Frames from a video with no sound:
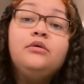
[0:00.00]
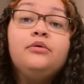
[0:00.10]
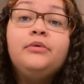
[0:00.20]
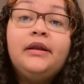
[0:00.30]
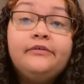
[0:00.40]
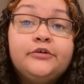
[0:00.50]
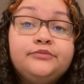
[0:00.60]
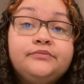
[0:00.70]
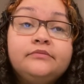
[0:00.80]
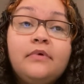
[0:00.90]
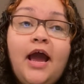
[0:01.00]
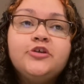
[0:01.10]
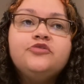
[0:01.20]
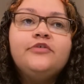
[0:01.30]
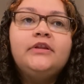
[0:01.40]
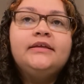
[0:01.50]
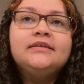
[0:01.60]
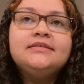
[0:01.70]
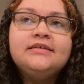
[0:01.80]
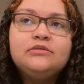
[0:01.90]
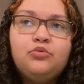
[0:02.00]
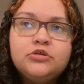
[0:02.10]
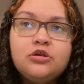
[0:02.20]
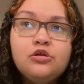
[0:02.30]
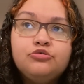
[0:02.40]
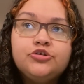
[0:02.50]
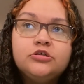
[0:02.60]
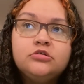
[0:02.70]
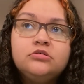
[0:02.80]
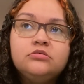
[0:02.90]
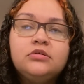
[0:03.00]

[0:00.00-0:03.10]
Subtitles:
Whatever. I just felt like this season was closure.